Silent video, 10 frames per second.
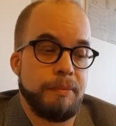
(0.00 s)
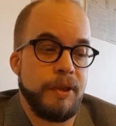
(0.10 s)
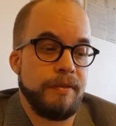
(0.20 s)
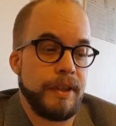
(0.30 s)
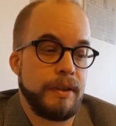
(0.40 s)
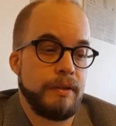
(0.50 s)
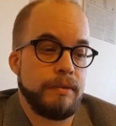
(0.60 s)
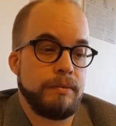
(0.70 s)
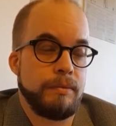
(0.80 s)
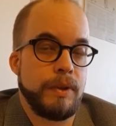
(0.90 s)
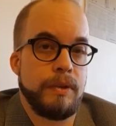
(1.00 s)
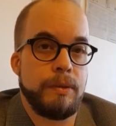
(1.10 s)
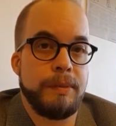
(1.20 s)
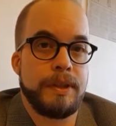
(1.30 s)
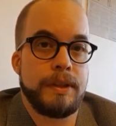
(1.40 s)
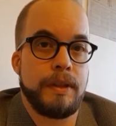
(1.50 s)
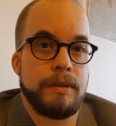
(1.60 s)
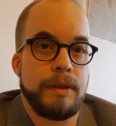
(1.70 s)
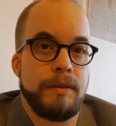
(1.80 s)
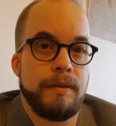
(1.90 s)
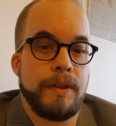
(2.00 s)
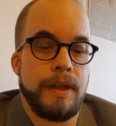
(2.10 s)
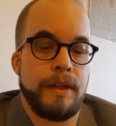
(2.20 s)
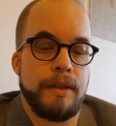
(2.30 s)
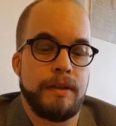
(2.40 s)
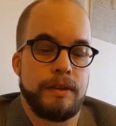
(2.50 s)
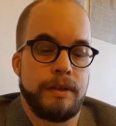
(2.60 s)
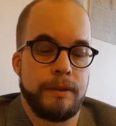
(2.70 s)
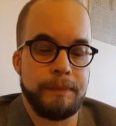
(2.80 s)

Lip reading: perfect. One of the best stouts I've ever had, just